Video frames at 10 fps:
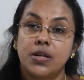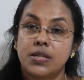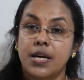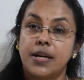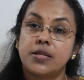
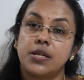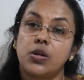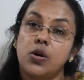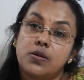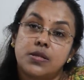Sin
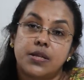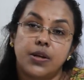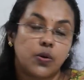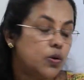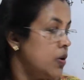0,
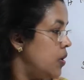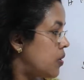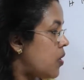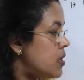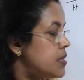0.
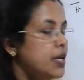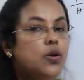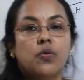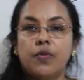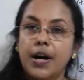Cos
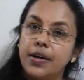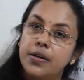0, 1.